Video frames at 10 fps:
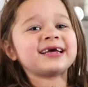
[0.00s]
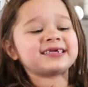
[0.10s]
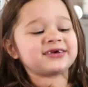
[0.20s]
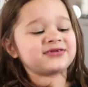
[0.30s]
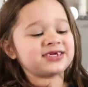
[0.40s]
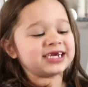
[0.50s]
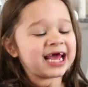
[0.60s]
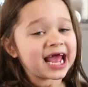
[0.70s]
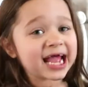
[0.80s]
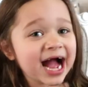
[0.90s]
guys, so
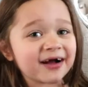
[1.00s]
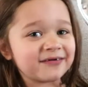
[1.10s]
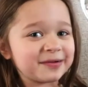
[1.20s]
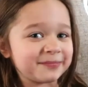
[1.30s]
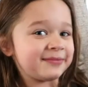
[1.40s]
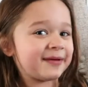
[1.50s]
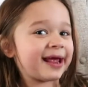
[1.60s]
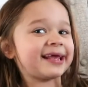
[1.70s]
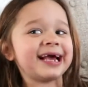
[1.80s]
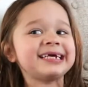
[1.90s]
today I'm going to be
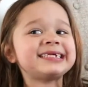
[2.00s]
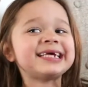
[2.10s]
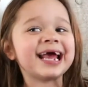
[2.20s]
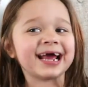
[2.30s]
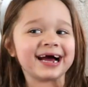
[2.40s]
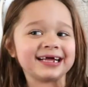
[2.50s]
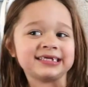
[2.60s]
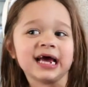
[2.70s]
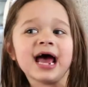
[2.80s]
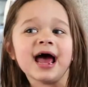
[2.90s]
making
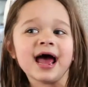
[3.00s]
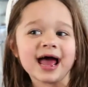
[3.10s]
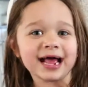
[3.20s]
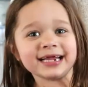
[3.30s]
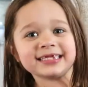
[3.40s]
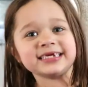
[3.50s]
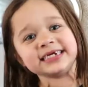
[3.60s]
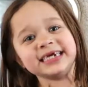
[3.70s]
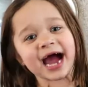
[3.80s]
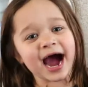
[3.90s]
sand and
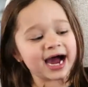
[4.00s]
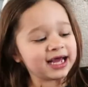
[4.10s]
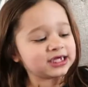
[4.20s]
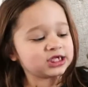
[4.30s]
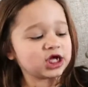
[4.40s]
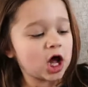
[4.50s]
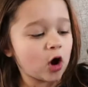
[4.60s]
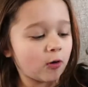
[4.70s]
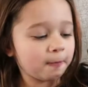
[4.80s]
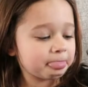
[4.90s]
yeah, so
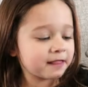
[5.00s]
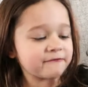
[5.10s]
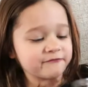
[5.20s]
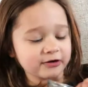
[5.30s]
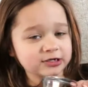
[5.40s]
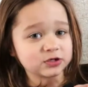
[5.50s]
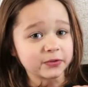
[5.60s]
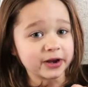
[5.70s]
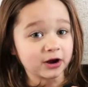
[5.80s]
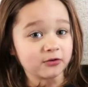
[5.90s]
first
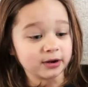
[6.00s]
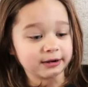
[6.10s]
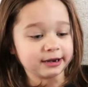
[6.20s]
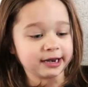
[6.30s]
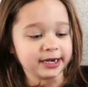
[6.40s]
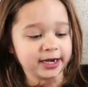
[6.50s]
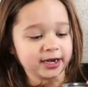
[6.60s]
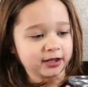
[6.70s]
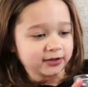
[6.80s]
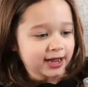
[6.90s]
we are going to need
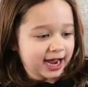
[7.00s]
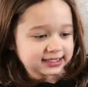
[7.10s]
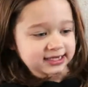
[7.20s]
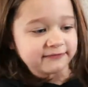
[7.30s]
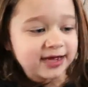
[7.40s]
a glass of